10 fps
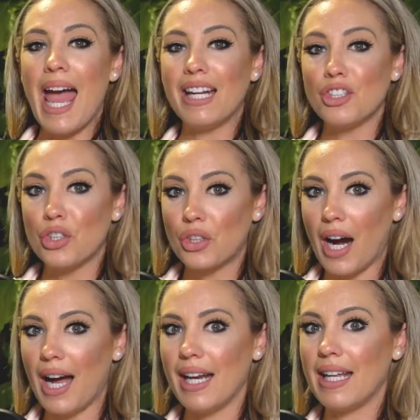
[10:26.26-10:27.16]
And
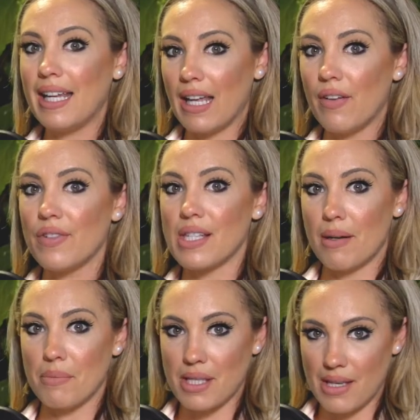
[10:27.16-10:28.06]
try to give
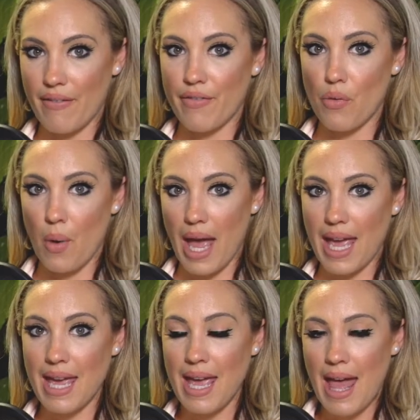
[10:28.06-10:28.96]
some stuff
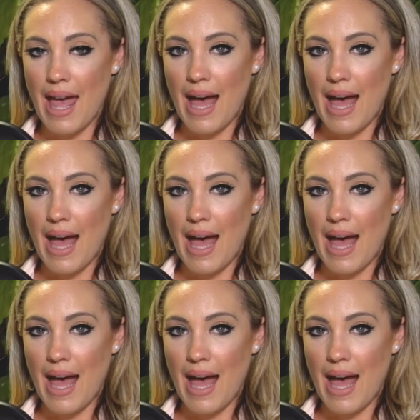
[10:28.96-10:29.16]
away.